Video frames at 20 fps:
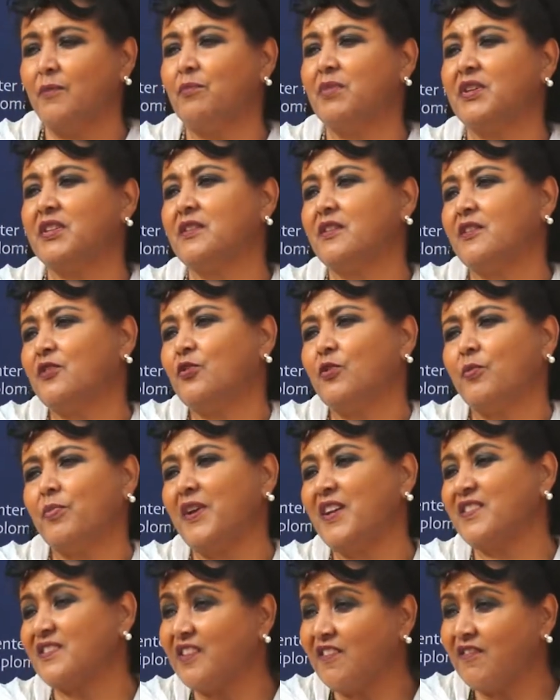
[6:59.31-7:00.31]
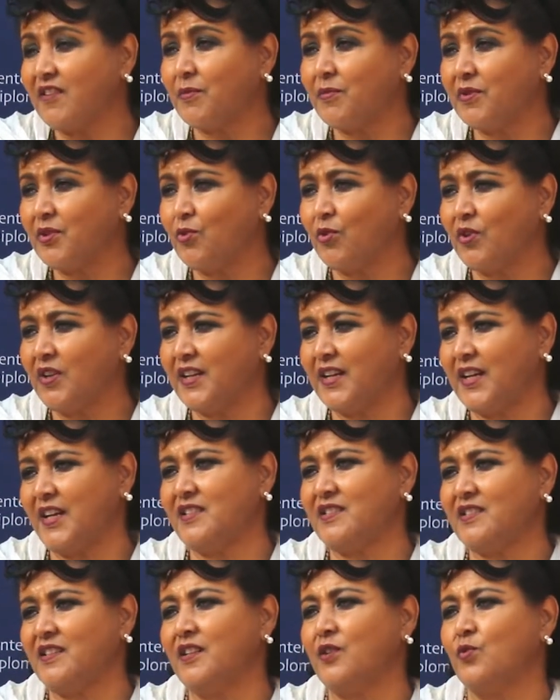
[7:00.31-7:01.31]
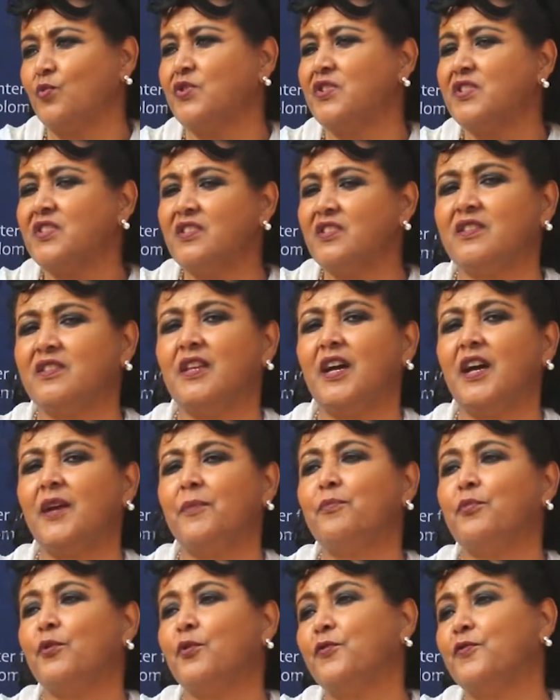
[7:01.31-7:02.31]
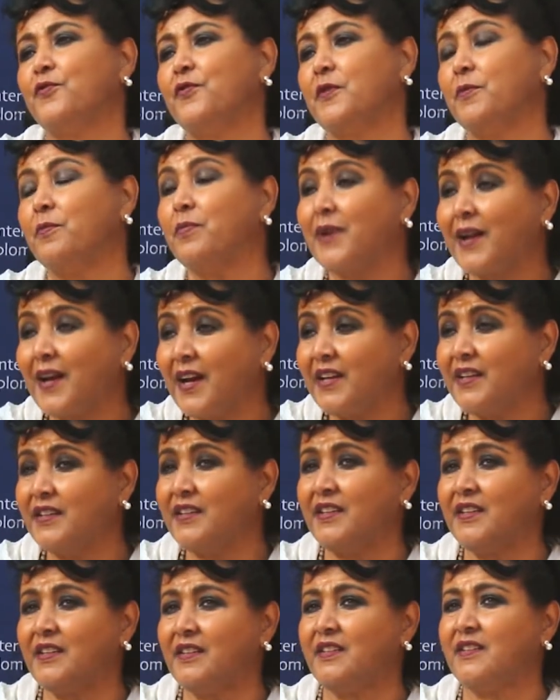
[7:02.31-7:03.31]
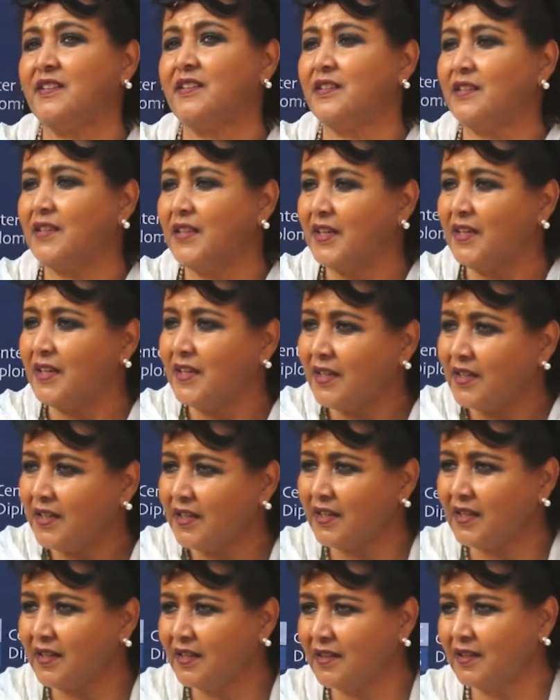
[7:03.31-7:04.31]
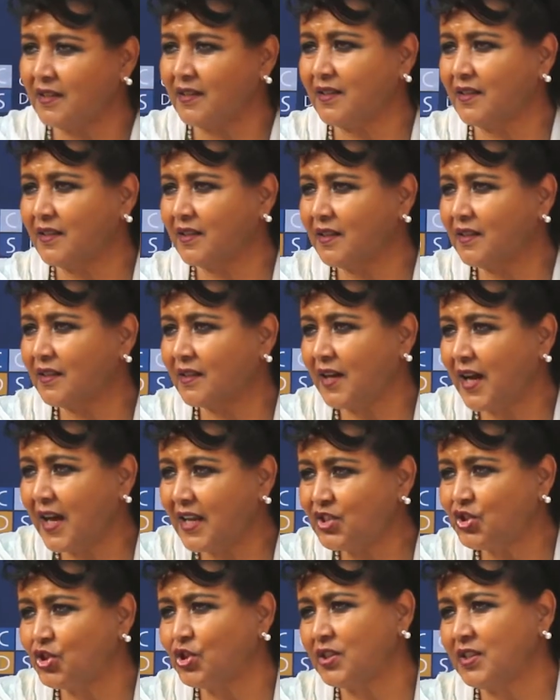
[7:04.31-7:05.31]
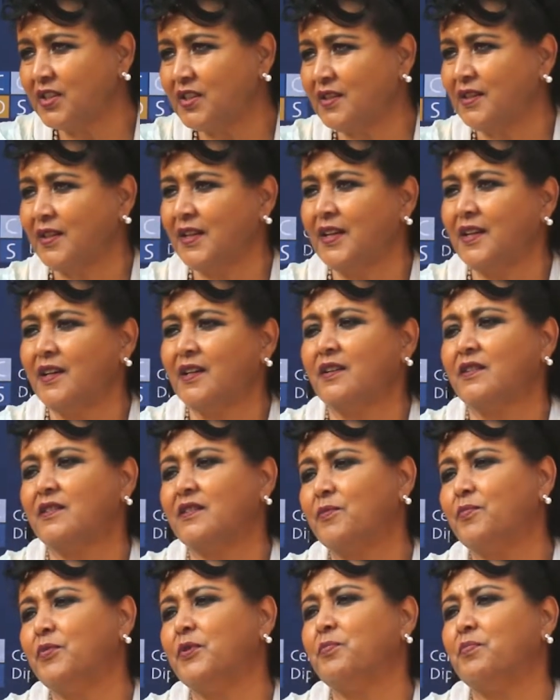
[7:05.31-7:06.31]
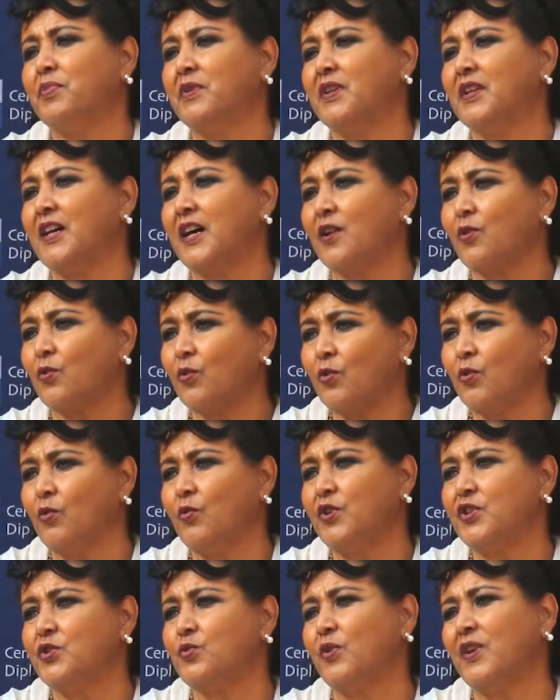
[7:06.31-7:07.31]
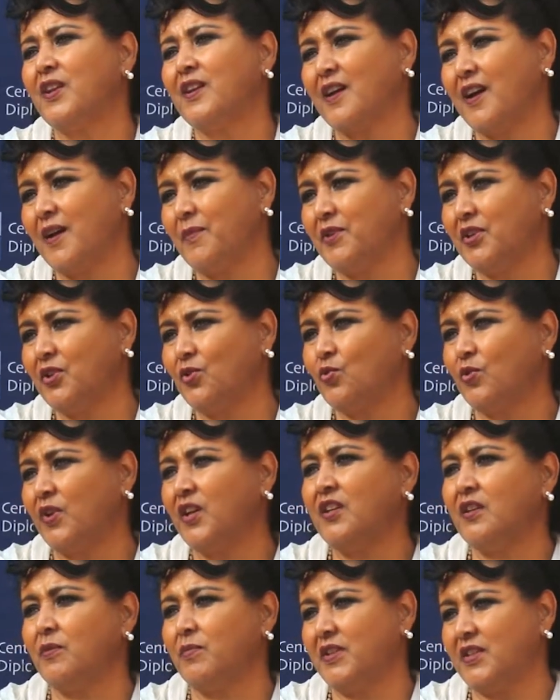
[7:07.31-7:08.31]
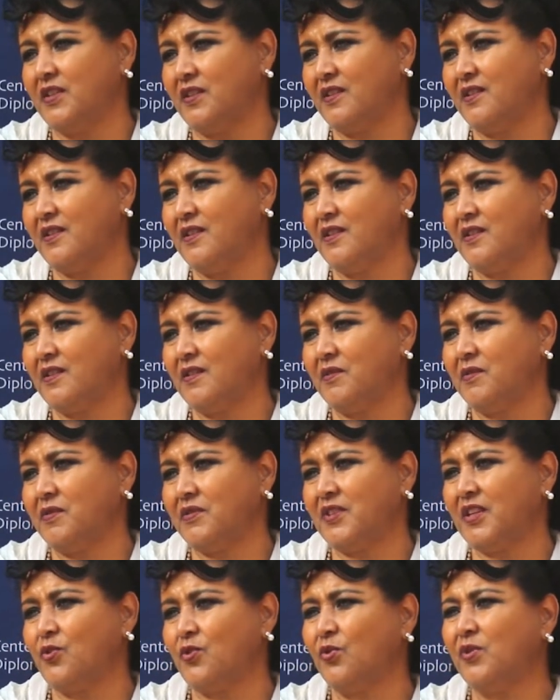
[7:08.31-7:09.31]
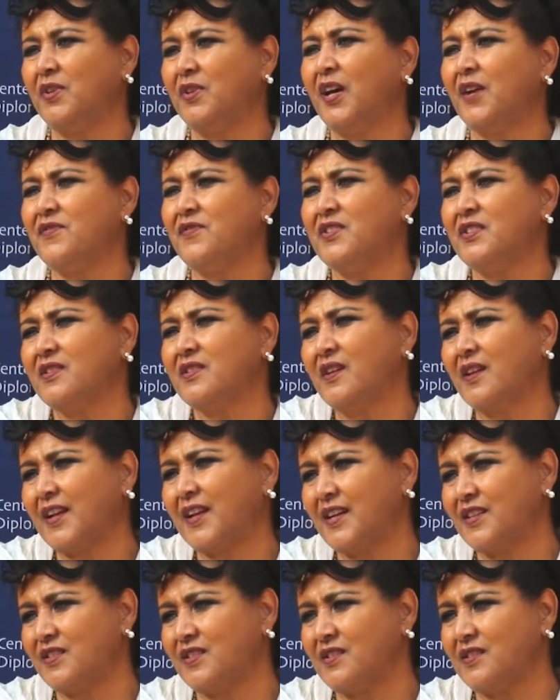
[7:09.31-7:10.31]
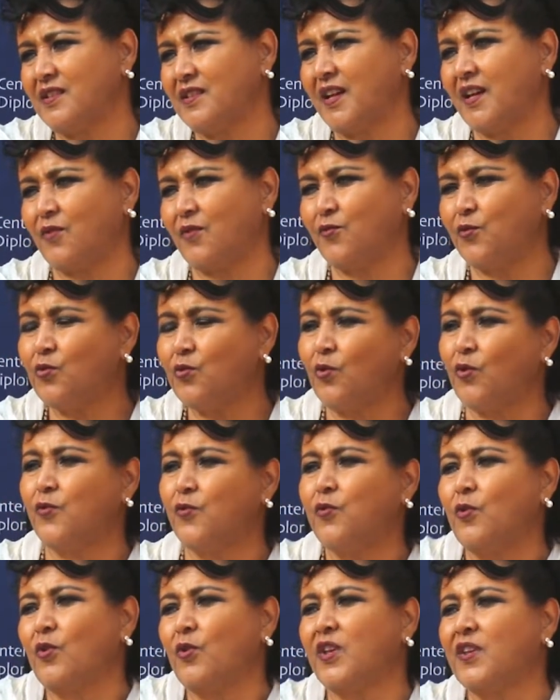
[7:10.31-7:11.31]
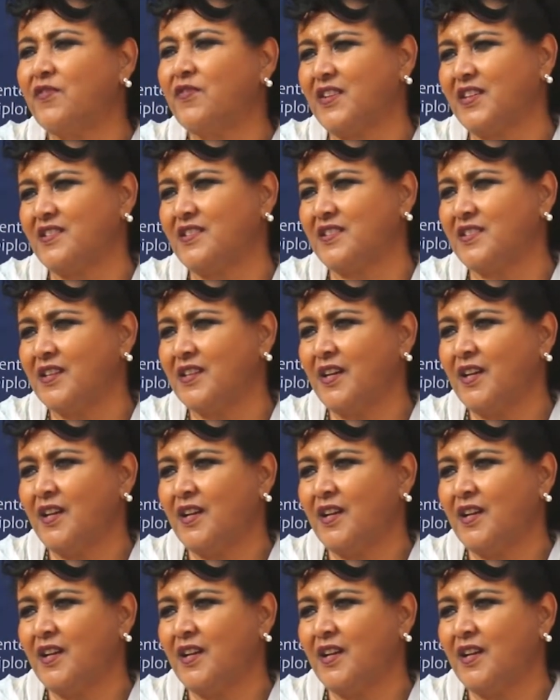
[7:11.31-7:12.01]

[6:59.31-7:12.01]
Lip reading: But Ethiopia has never been colonized, and with type of pride and culture, the people are always welcoming to anybody. They don't have this grudge, they are full of forgiveness.